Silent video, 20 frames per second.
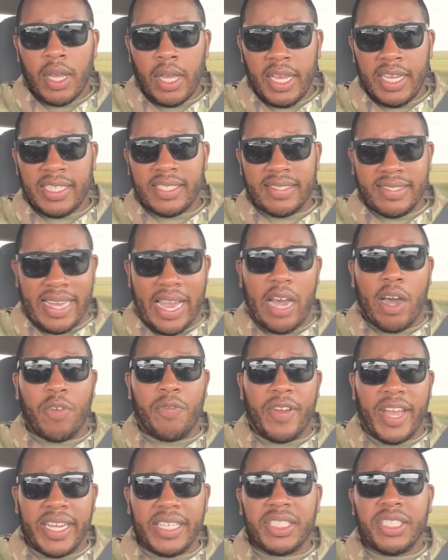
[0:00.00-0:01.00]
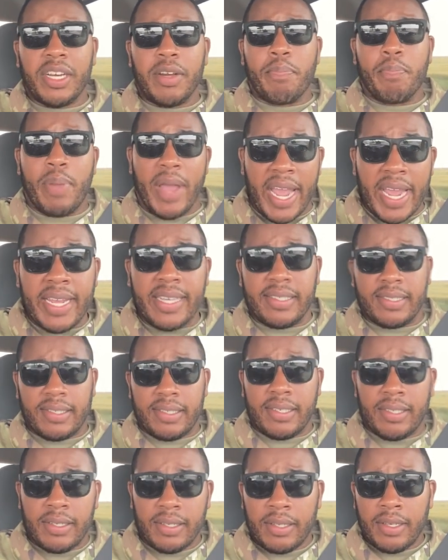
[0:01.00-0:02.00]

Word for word: is salvation-based,